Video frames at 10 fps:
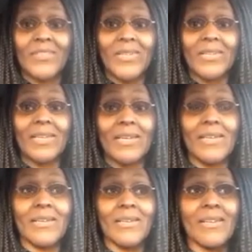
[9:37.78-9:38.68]

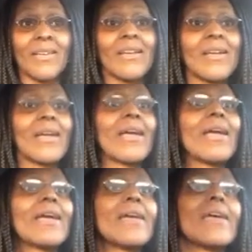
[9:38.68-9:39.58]
Okay,
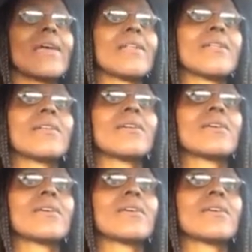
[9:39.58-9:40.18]
and